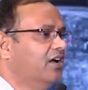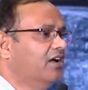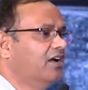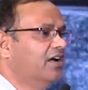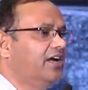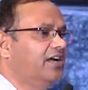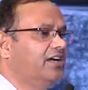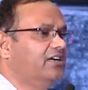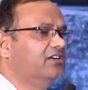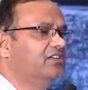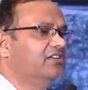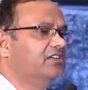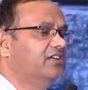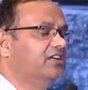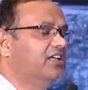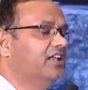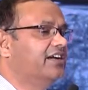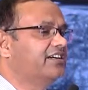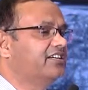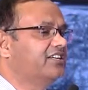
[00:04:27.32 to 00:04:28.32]
and
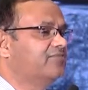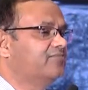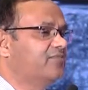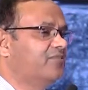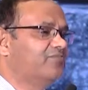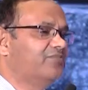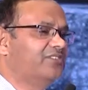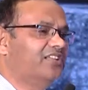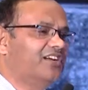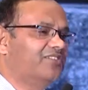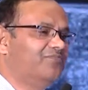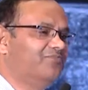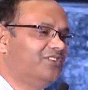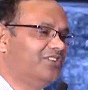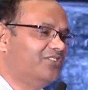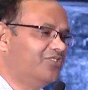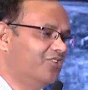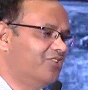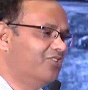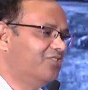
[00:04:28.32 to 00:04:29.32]
electric pump that we
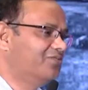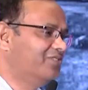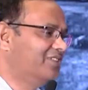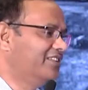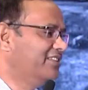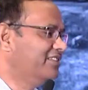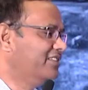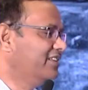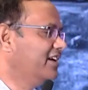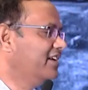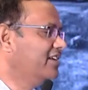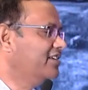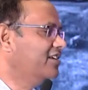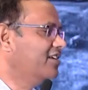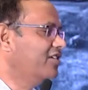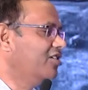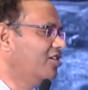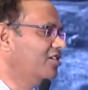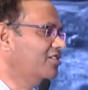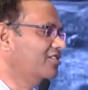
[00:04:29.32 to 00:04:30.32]
know, there is a
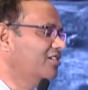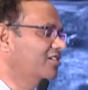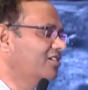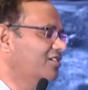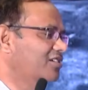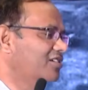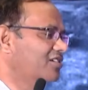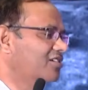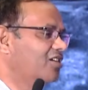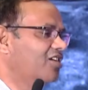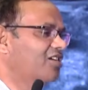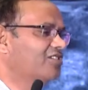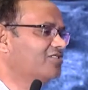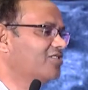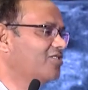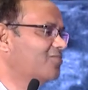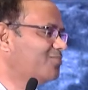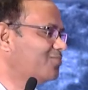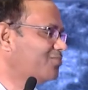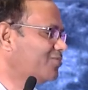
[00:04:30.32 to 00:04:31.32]
loss, uh, loss
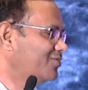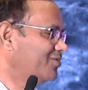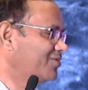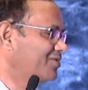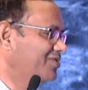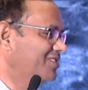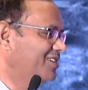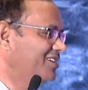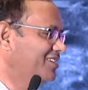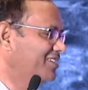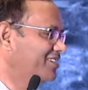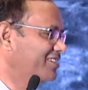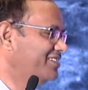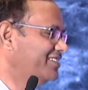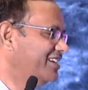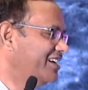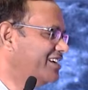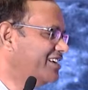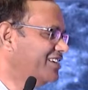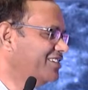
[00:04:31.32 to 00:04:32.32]
of uh,
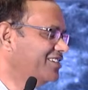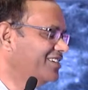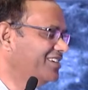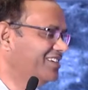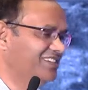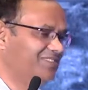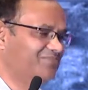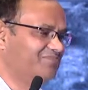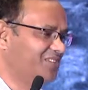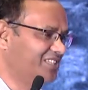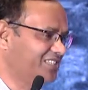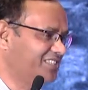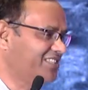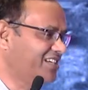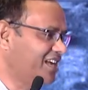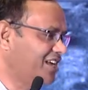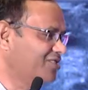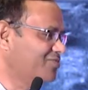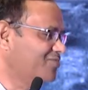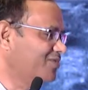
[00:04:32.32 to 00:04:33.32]
generation, uh, means
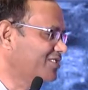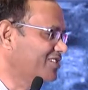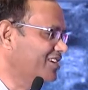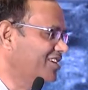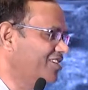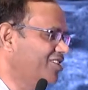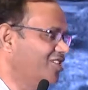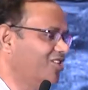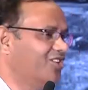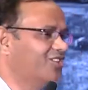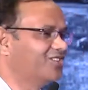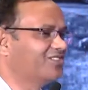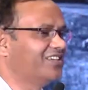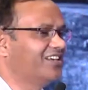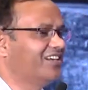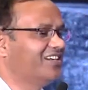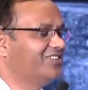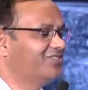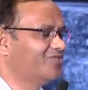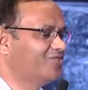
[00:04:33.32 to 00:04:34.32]
transmission loss
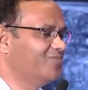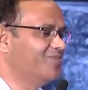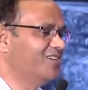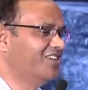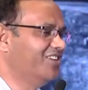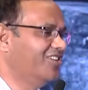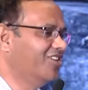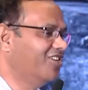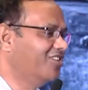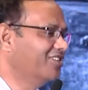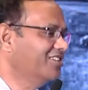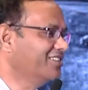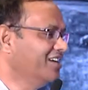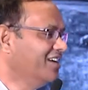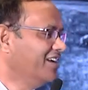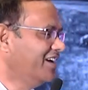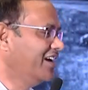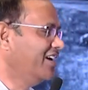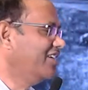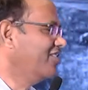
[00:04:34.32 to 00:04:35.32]
and so many loss
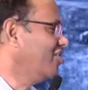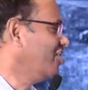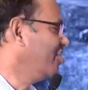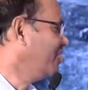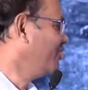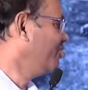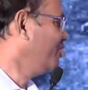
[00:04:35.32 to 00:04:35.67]
and all